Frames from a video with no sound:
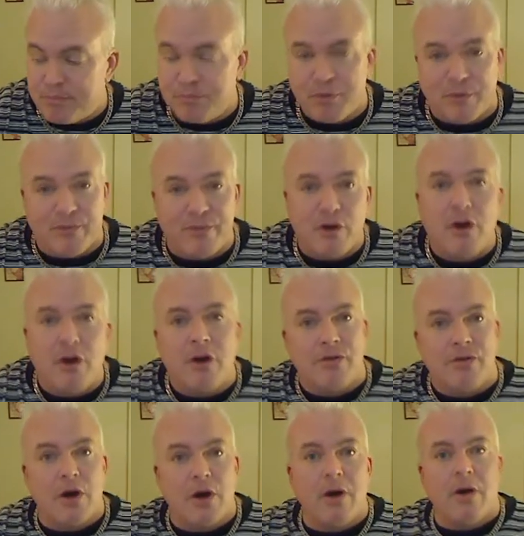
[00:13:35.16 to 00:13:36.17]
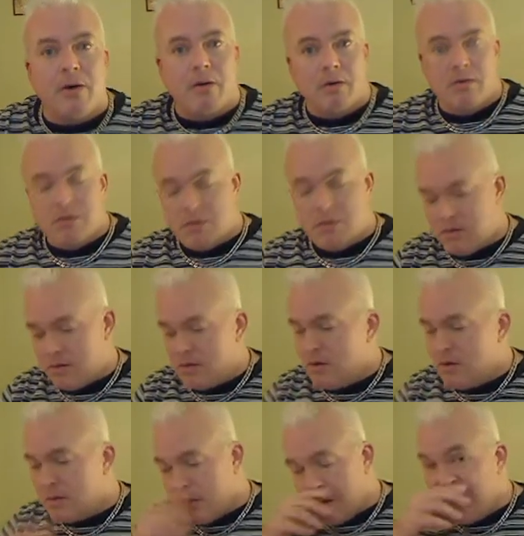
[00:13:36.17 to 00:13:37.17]
Preferred though,
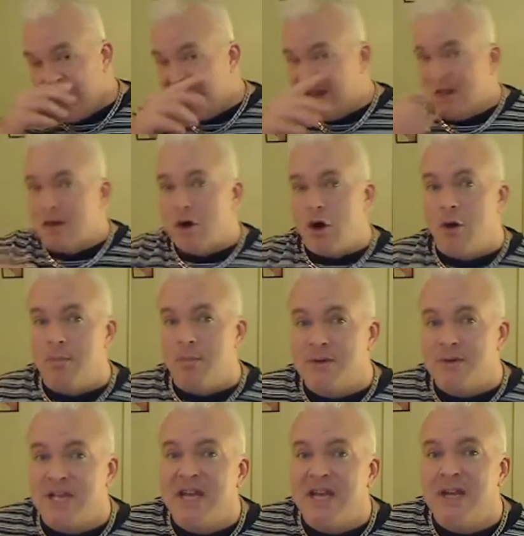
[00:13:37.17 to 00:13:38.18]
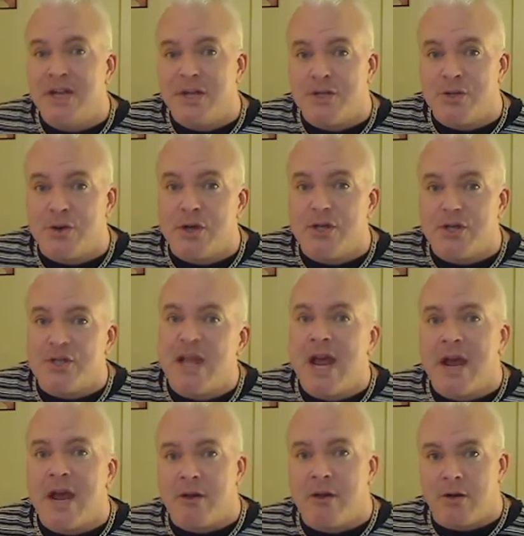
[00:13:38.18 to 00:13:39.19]
almost industry
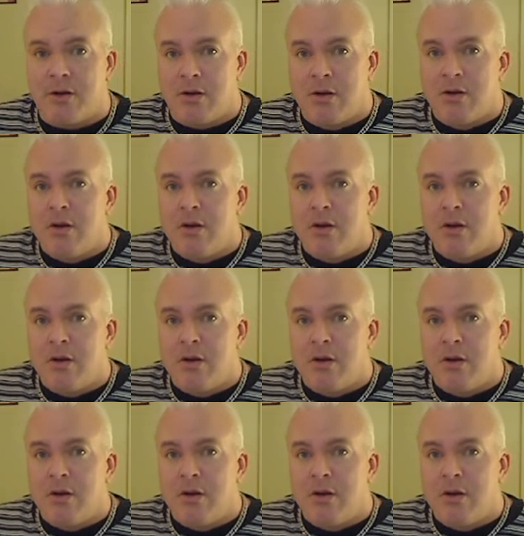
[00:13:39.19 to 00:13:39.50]
standard